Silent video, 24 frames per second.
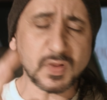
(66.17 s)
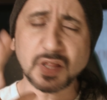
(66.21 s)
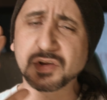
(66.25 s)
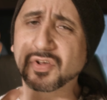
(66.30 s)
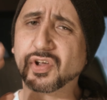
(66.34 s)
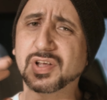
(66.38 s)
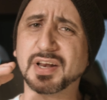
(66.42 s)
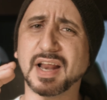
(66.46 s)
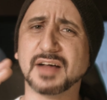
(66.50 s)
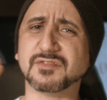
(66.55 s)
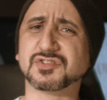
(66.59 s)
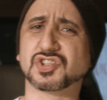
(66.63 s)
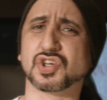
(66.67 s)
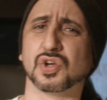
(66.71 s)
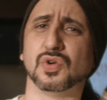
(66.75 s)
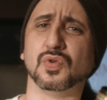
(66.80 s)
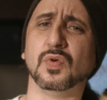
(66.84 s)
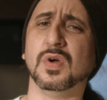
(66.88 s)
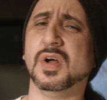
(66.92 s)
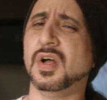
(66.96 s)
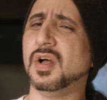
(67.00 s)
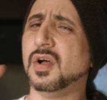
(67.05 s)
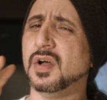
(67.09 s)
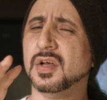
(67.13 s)
You can
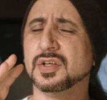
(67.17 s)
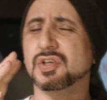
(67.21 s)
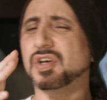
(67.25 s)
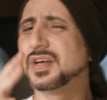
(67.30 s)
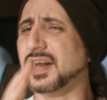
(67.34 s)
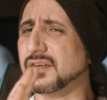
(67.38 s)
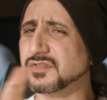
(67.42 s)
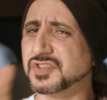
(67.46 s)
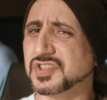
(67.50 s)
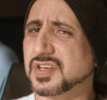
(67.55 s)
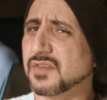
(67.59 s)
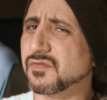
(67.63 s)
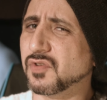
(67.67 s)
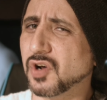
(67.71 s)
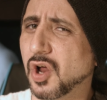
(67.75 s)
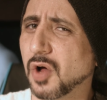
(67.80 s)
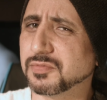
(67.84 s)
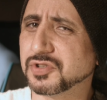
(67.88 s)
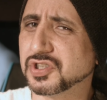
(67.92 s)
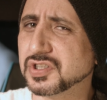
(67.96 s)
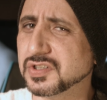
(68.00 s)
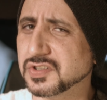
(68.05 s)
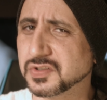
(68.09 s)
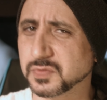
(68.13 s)
have several
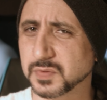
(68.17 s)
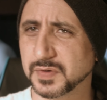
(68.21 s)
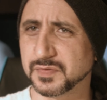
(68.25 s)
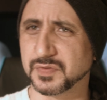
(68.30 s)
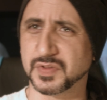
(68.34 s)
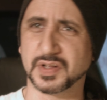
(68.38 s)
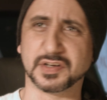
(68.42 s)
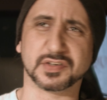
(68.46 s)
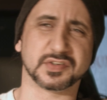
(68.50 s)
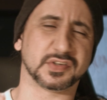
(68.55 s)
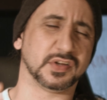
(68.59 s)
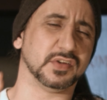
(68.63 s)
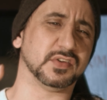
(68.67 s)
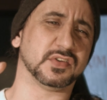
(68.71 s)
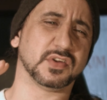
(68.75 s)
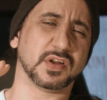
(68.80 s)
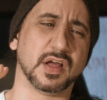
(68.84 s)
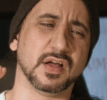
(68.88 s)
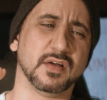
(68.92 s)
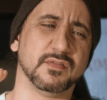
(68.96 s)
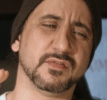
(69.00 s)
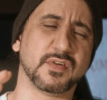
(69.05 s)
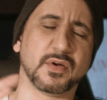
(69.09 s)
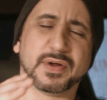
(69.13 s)
options with this, as
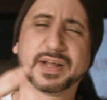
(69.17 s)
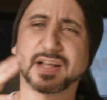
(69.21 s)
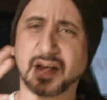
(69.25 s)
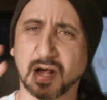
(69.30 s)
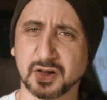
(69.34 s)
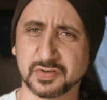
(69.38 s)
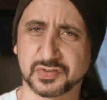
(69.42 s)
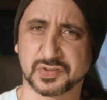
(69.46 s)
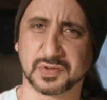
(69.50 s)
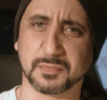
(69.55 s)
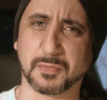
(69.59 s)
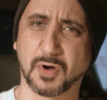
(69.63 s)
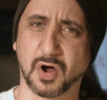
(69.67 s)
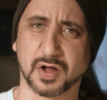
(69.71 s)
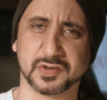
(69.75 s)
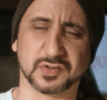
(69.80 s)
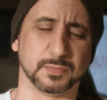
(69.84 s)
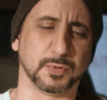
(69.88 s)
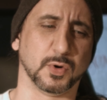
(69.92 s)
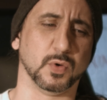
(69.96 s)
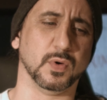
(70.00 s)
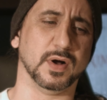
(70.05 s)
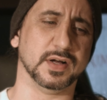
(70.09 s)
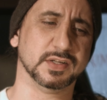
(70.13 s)
very
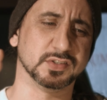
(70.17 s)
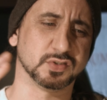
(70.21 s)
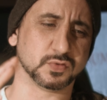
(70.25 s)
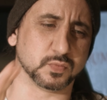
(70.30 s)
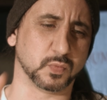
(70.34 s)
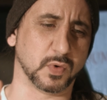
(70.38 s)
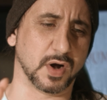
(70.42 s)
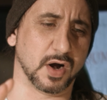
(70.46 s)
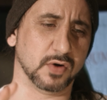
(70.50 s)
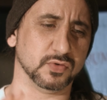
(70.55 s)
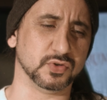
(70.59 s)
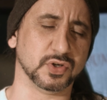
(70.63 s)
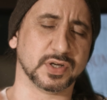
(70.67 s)
customizable as well.